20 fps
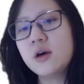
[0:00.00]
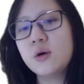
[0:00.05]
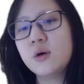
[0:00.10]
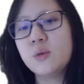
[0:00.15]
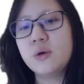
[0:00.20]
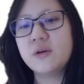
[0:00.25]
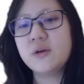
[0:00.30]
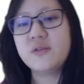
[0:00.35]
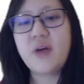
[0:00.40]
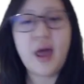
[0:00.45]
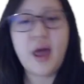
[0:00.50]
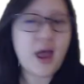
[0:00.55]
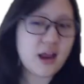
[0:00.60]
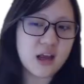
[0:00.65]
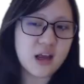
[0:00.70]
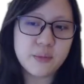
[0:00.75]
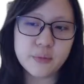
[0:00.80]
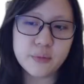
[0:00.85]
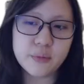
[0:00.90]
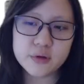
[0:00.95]
with
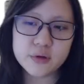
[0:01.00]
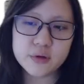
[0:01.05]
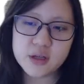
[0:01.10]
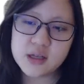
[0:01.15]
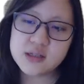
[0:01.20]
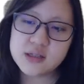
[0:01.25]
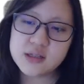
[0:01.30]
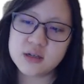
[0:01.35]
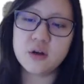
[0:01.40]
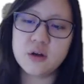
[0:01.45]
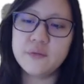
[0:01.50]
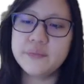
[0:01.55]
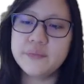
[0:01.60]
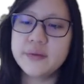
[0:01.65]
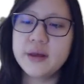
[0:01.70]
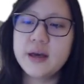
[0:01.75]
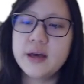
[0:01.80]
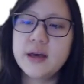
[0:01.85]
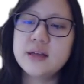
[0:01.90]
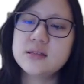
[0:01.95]
any proteins at all.
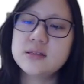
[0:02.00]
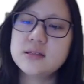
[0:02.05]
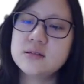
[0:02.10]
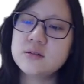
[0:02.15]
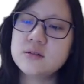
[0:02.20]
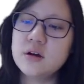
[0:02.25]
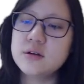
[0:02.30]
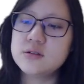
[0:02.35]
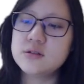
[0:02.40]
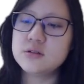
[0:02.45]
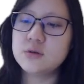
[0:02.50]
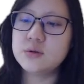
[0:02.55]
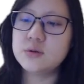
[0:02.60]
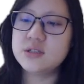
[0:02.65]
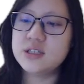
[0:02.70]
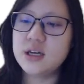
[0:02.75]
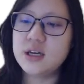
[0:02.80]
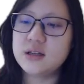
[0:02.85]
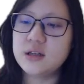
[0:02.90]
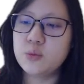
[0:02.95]
It's not
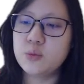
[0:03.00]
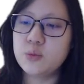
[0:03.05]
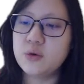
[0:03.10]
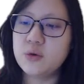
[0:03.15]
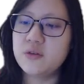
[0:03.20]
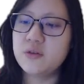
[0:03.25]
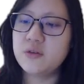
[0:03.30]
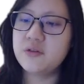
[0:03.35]
associated with